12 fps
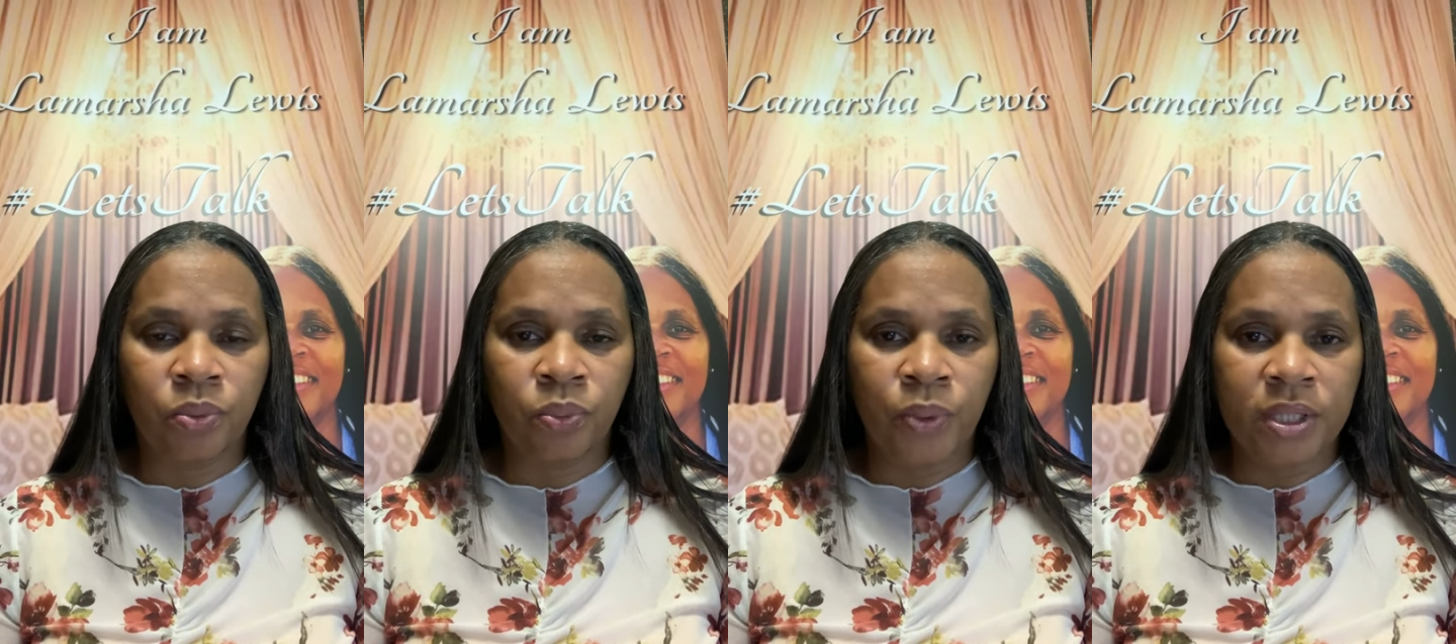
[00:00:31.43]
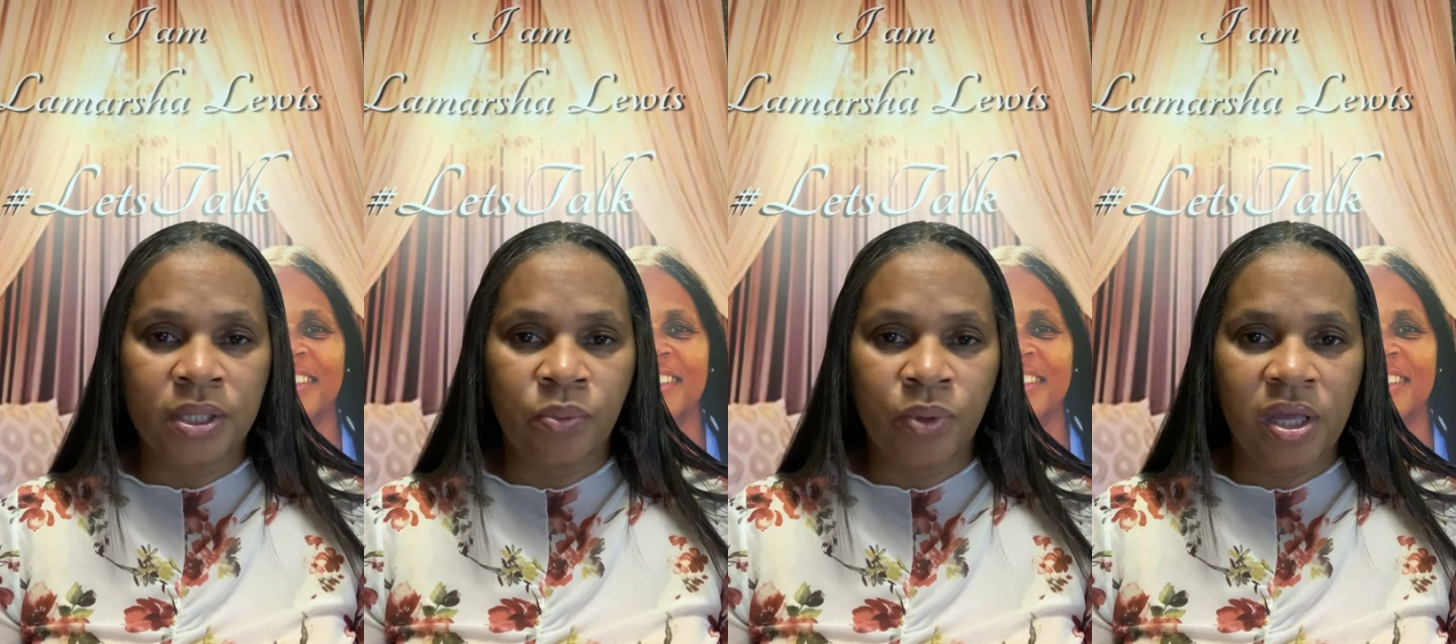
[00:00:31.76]

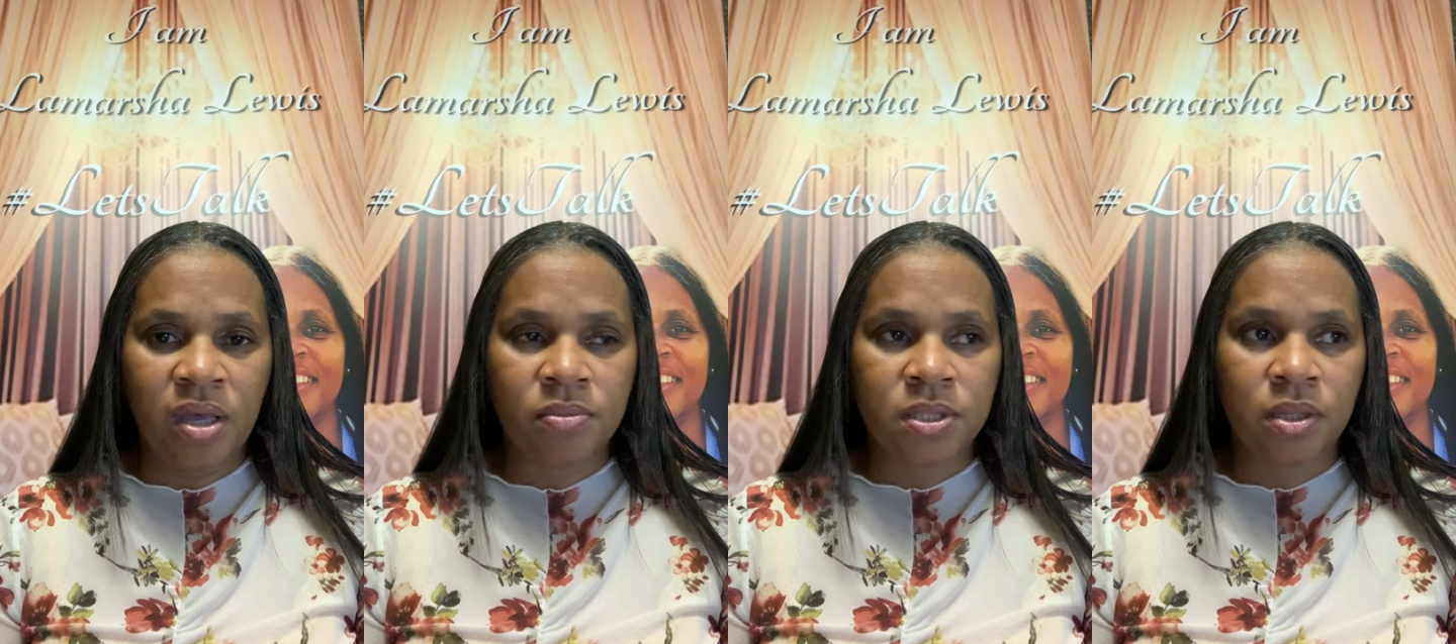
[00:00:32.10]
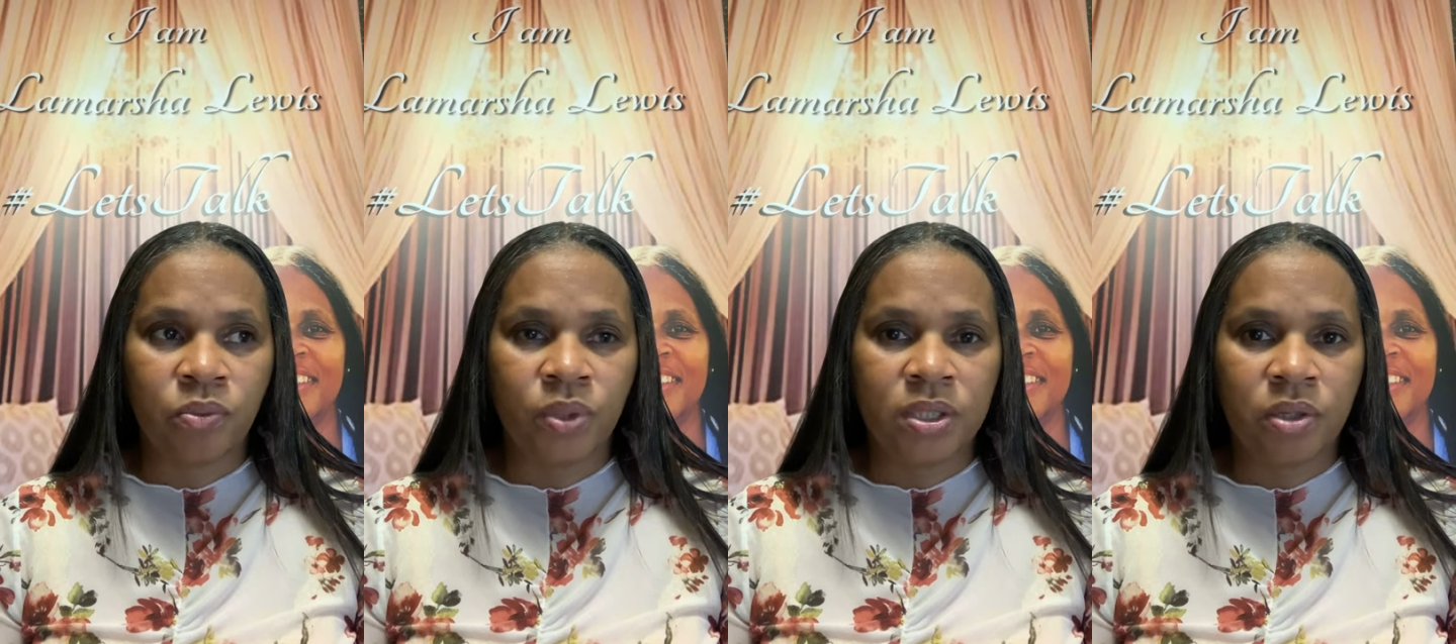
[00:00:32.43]
Wendy Williams
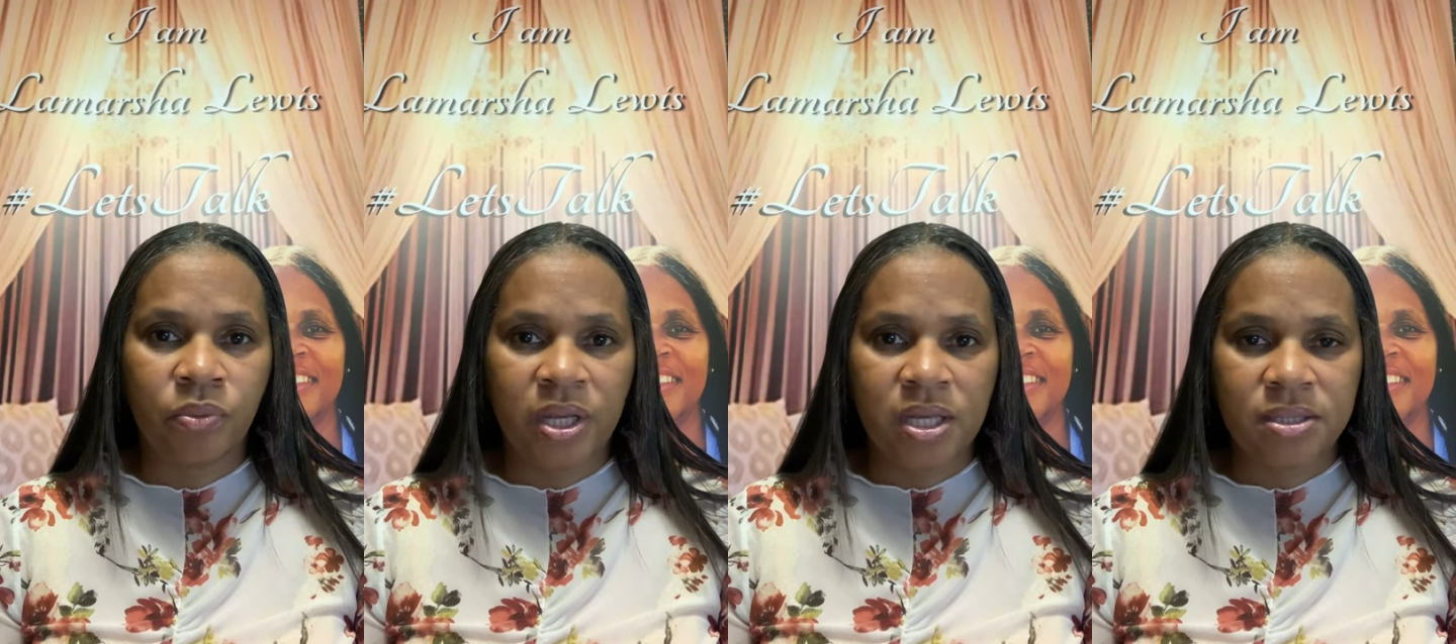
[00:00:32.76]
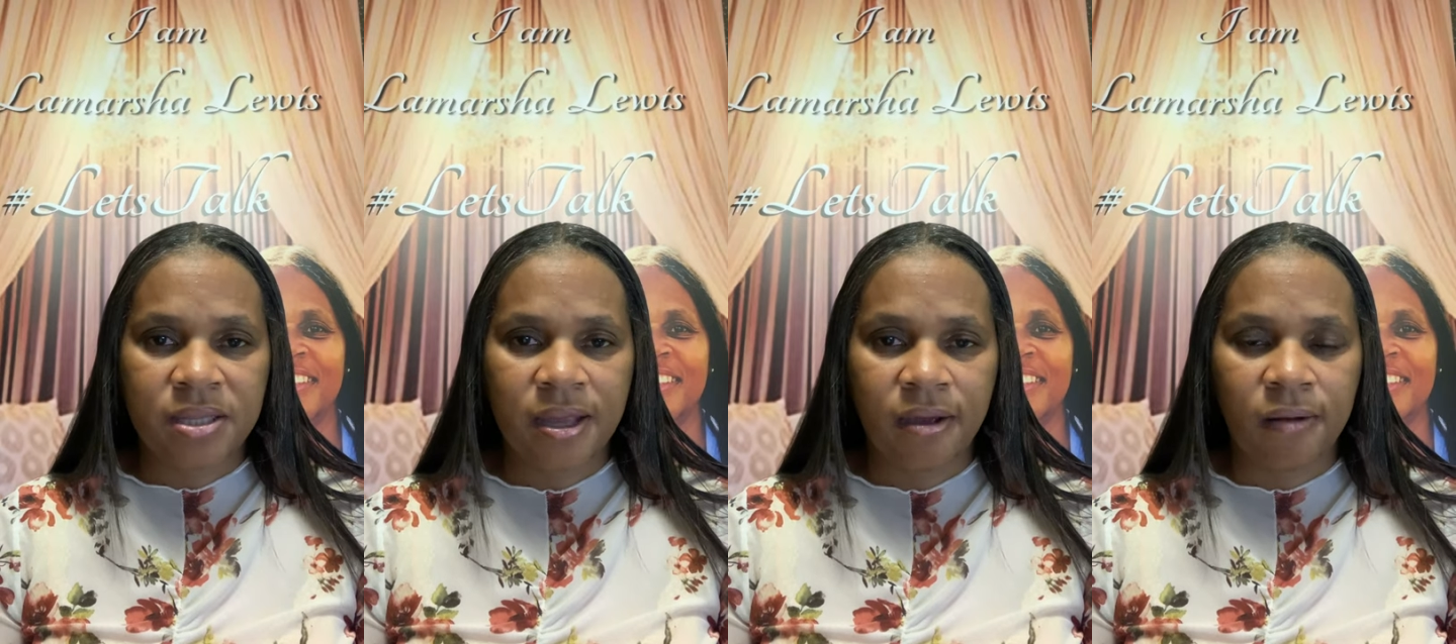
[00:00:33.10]
and Wendy
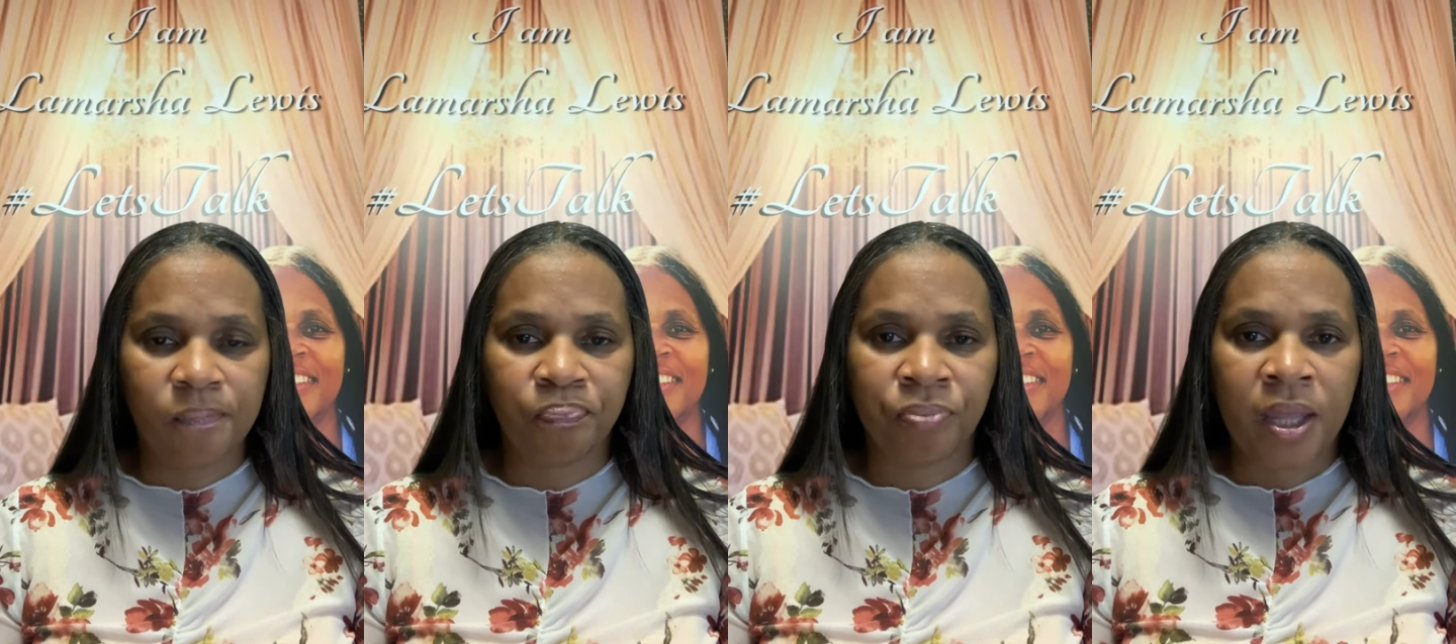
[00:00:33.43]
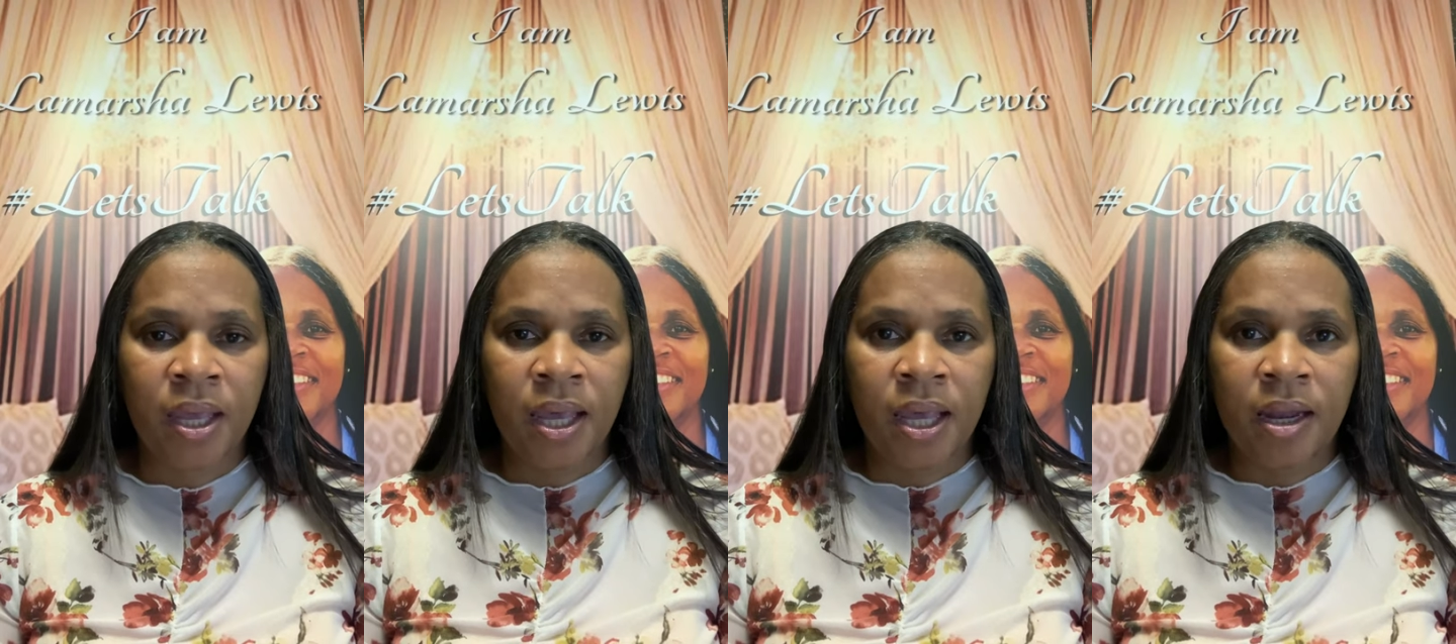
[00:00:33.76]
Williams' health.
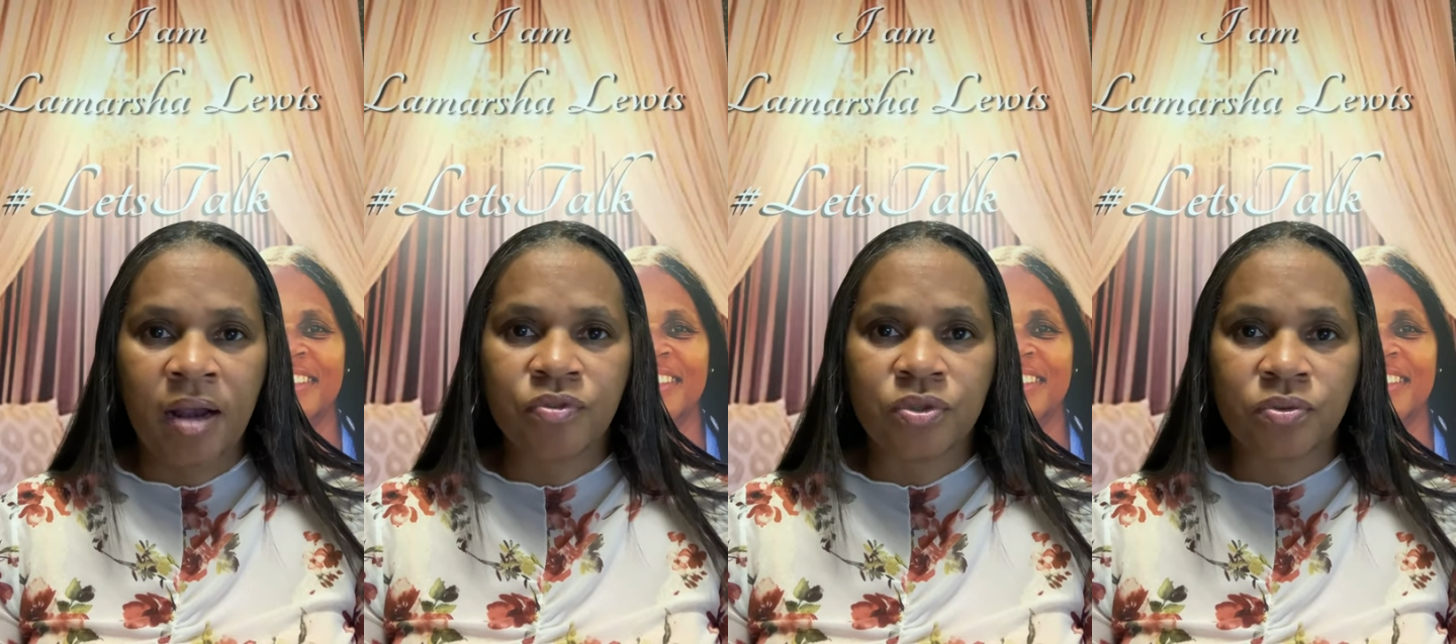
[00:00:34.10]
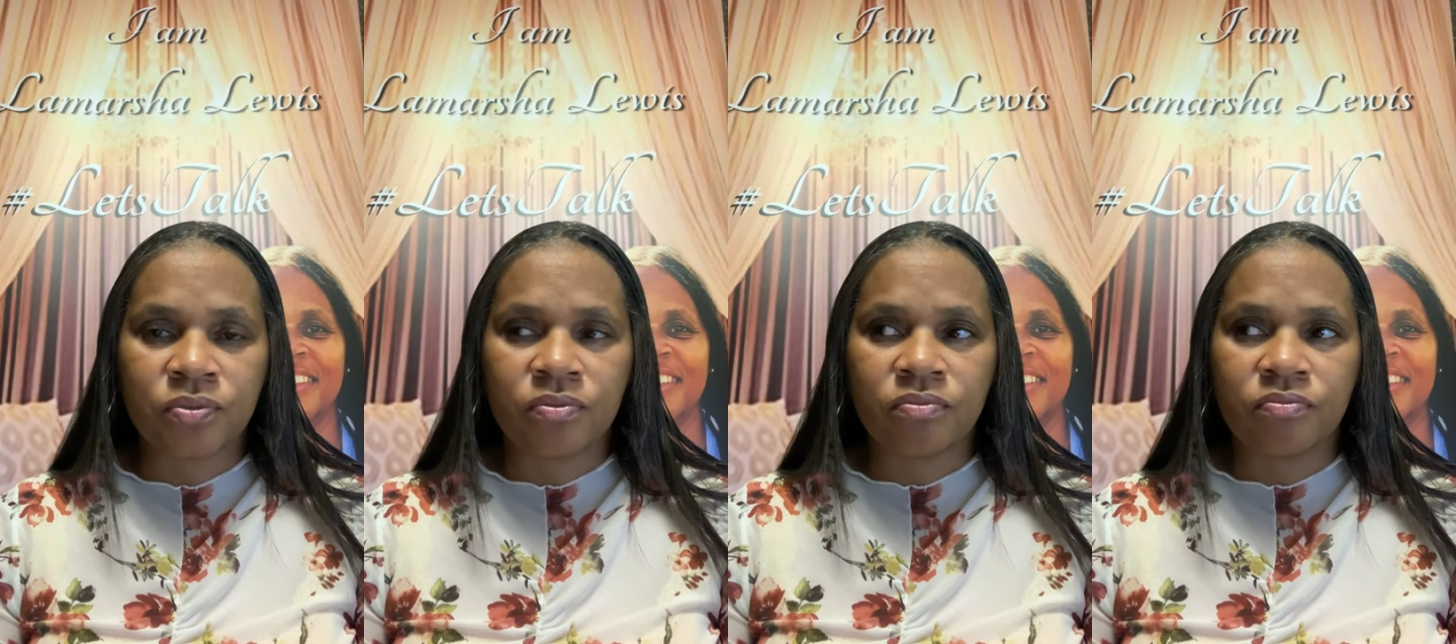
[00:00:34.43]
And after